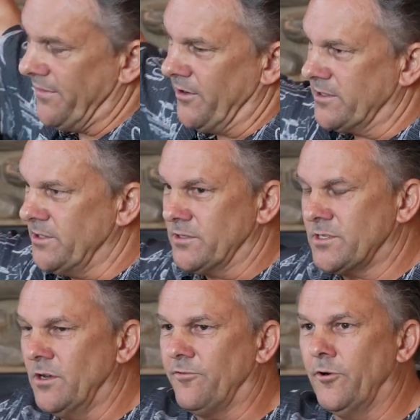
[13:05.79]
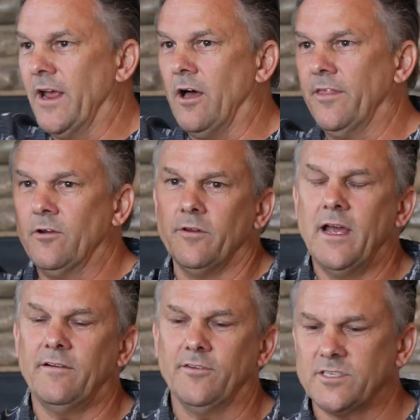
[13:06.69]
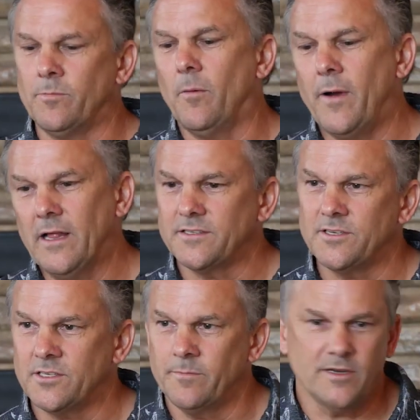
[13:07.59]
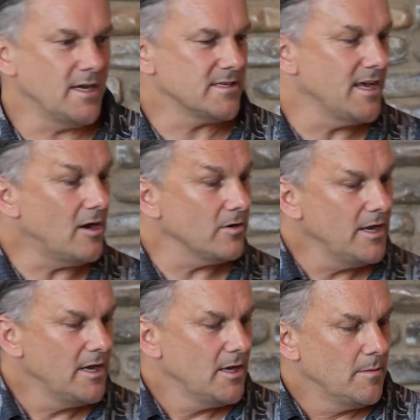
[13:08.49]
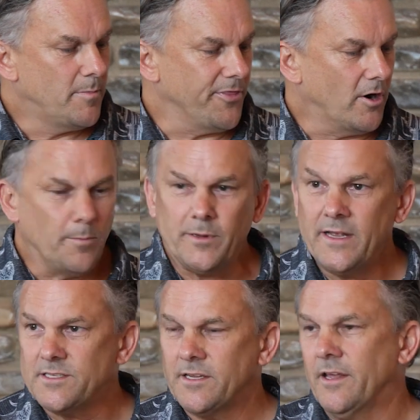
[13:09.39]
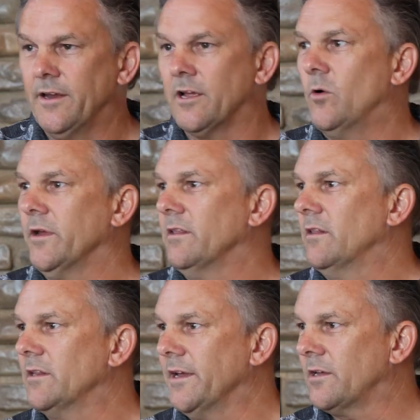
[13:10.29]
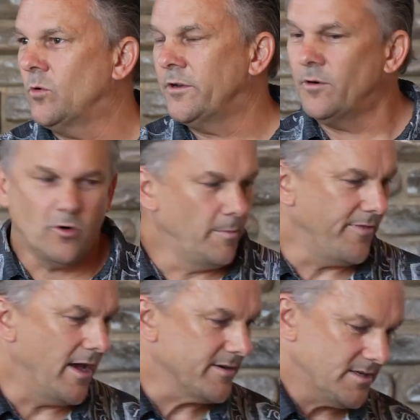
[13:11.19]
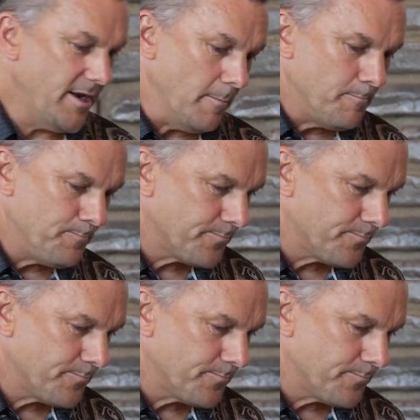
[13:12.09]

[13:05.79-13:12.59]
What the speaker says: right there, too. So for now, they don't have a small pilot system to test out. But there are plans to get it going in the lake, and we'll hear more about that today